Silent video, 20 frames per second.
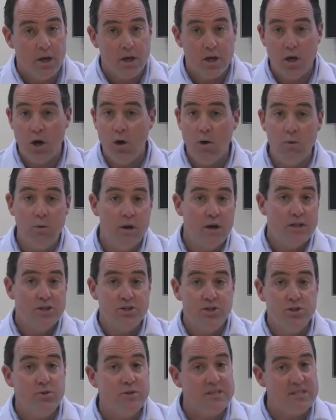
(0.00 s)
go
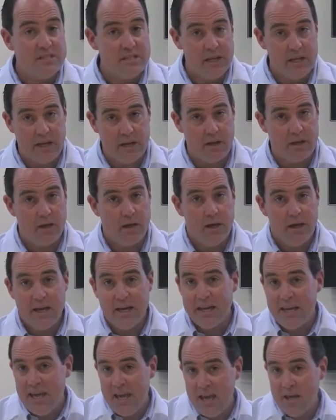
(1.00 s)
too acidic.
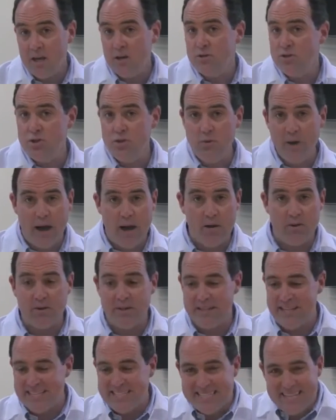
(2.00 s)
It can't go too
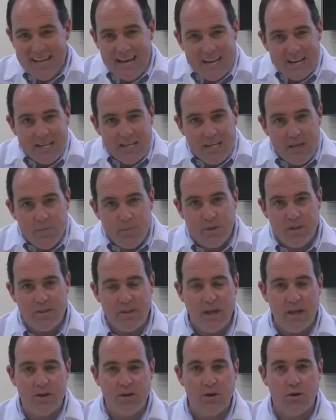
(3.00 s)
alkaline. It's got to keep it in
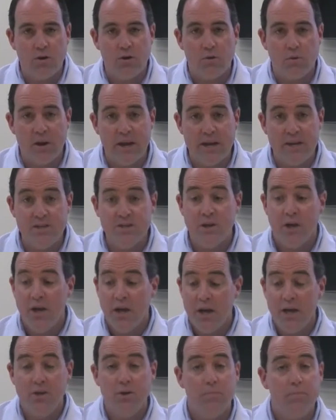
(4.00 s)
that narrow range,
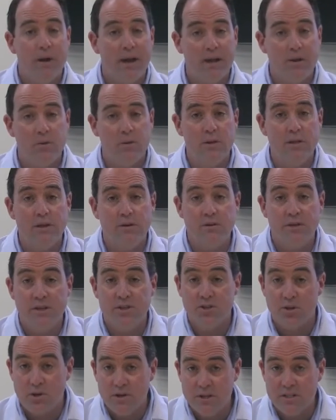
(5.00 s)
and your body will literally
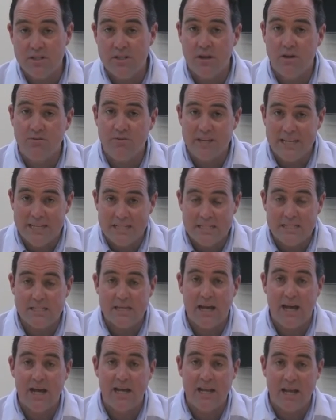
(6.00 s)
turn itself
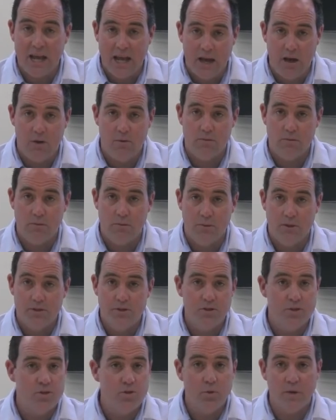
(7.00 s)
inside out
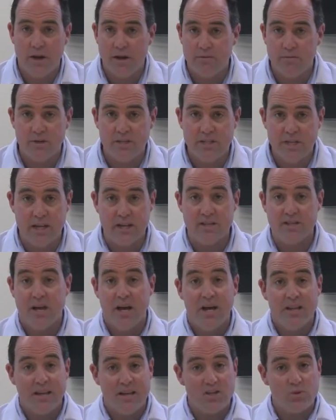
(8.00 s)
to do whatever it takes.
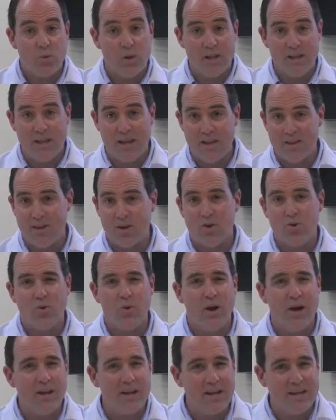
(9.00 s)
That's why a lot of the
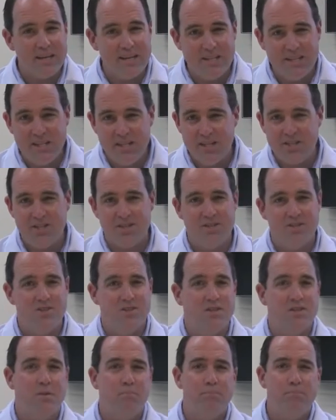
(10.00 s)
chronic conditions
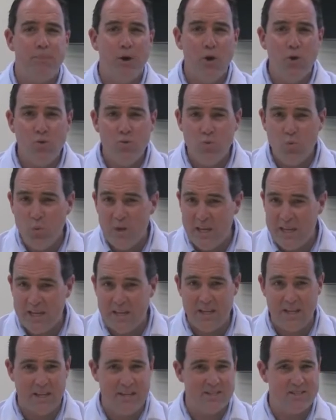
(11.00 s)
and the bone
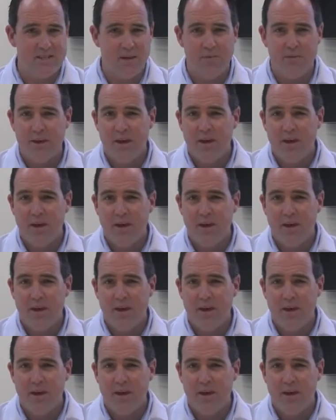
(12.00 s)
weakenings that